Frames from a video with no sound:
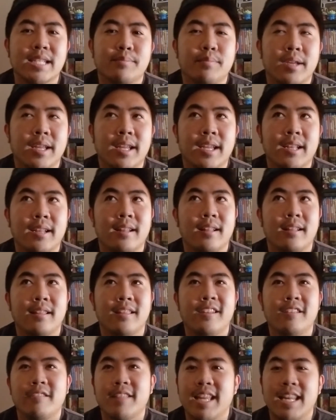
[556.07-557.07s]
but
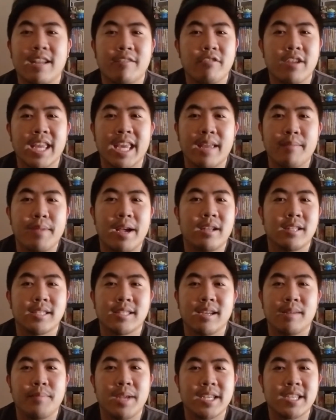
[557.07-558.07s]
you know, they never came out,
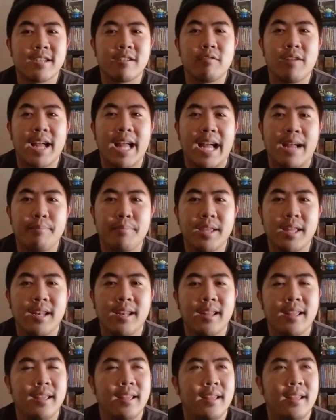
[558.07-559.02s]
so I'm not sure what happened.